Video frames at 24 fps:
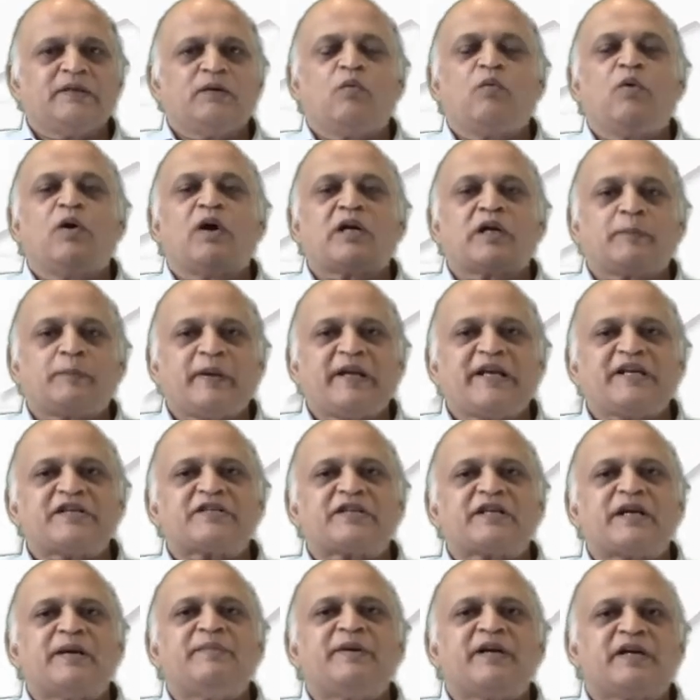
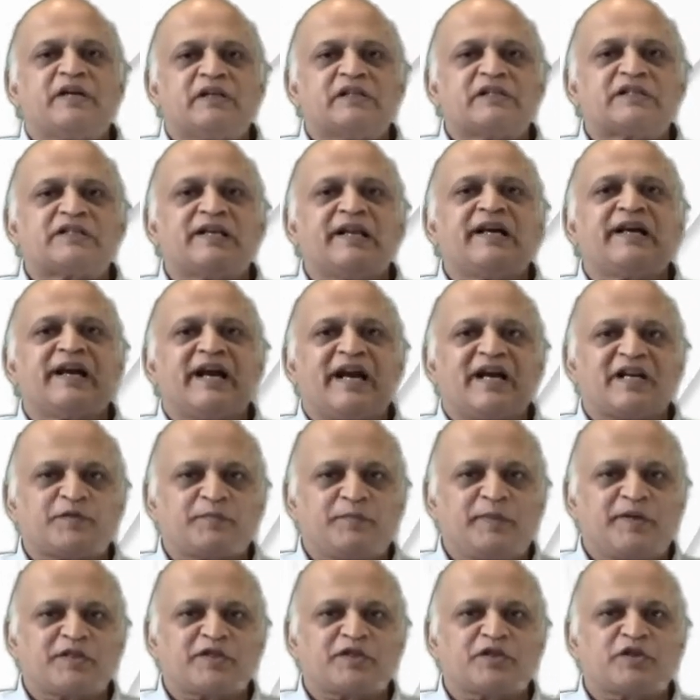Workplace chemicals like
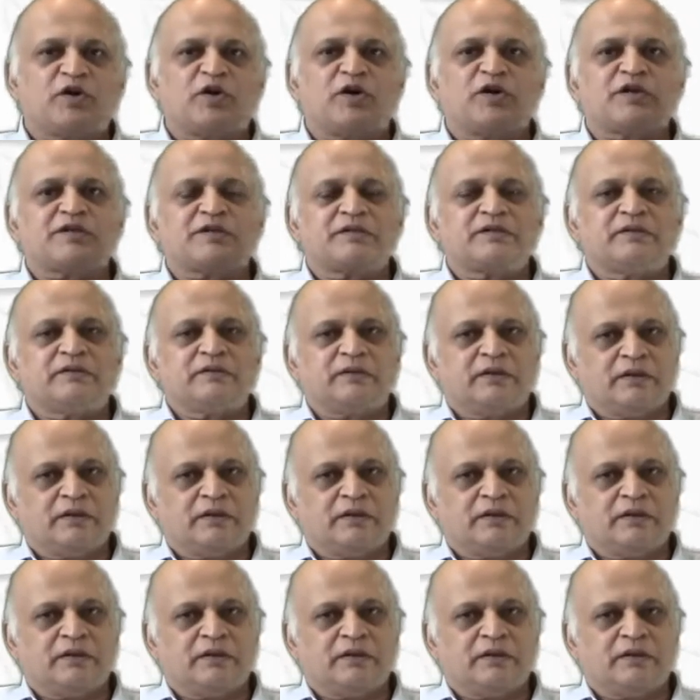asbestos,